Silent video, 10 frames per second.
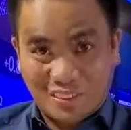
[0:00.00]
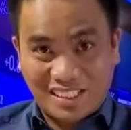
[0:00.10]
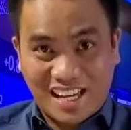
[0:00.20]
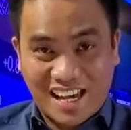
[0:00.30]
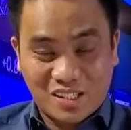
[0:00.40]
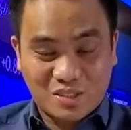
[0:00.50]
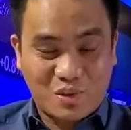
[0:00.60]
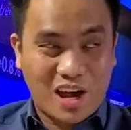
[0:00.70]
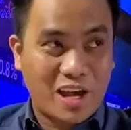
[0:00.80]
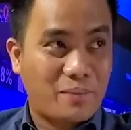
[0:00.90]
Guys,
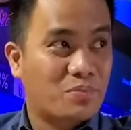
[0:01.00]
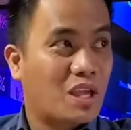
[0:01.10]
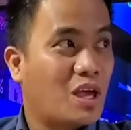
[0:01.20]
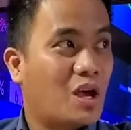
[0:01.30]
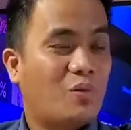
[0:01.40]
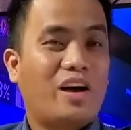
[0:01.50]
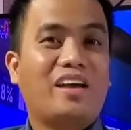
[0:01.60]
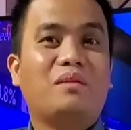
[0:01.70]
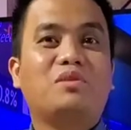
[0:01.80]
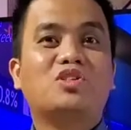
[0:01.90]
why? Why
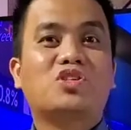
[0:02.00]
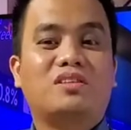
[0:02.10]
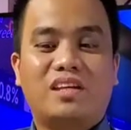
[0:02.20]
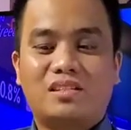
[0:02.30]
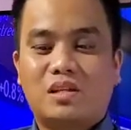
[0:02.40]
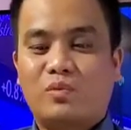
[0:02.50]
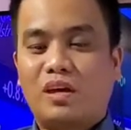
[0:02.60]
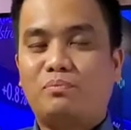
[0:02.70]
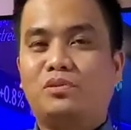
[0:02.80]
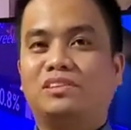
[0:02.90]
I mention this and why I
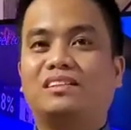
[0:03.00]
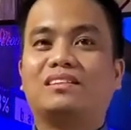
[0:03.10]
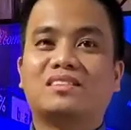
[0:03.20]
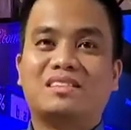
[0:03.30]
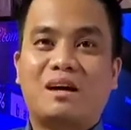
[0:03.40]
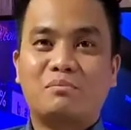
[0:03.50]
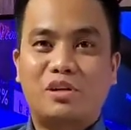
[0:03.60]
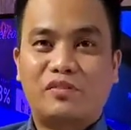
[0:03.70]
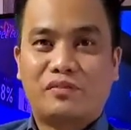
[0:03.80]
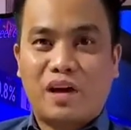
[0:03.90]
put it as
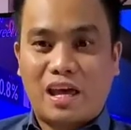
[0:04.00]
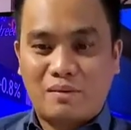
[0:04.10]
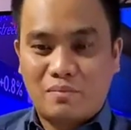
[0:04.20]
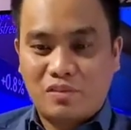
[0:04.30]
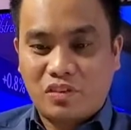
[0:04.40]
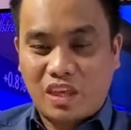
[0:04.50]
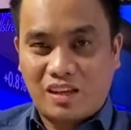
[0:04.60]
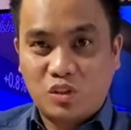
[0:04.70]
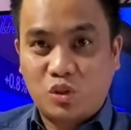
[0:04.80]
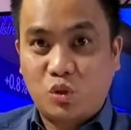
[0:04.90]
number 5
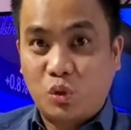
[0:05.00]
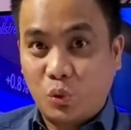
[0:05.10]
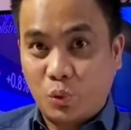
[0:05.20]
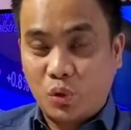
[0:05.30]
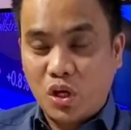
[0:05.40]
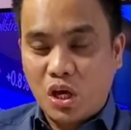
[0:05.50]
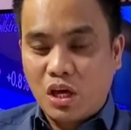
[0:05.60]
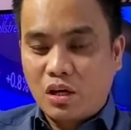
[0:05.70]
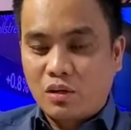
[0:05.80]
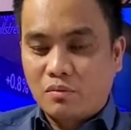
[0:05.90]
things to do?
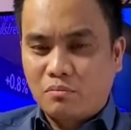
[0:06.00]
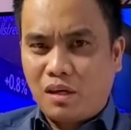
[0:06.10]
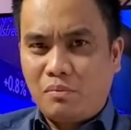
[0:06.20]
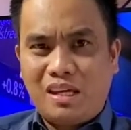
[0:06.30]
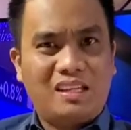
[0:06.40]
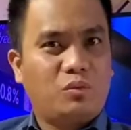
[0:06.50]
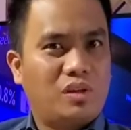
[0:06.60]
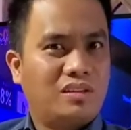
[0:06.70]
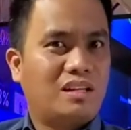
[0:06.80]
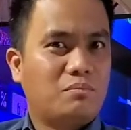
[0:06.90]
Maybe it
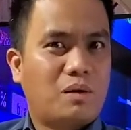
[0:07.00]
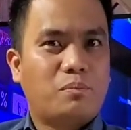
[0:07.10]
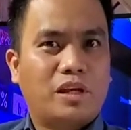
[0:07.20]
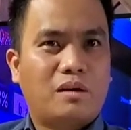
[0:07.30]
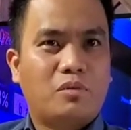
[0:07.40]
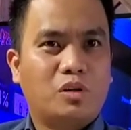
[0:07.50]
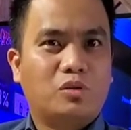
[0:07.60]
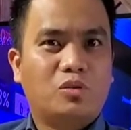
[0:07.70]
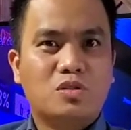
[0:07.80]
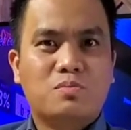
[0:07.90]
will not be applicable to
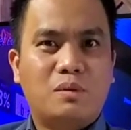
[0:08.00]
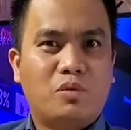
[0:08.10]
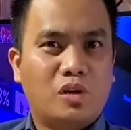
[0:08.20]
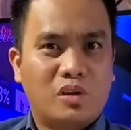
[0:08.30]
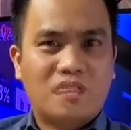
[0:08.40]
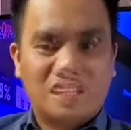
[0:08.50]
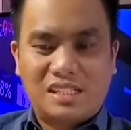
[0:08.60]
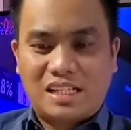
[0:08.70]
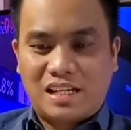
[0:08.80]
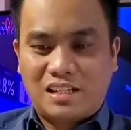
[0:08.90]
those people
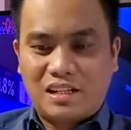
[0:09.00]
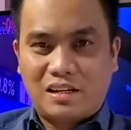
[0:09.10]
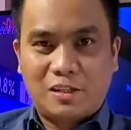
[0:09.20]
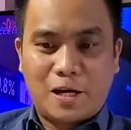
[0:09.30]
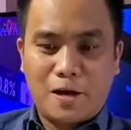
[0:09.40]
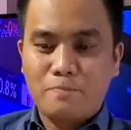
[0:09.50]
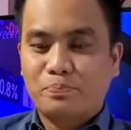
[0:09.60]
outside Canada, okay?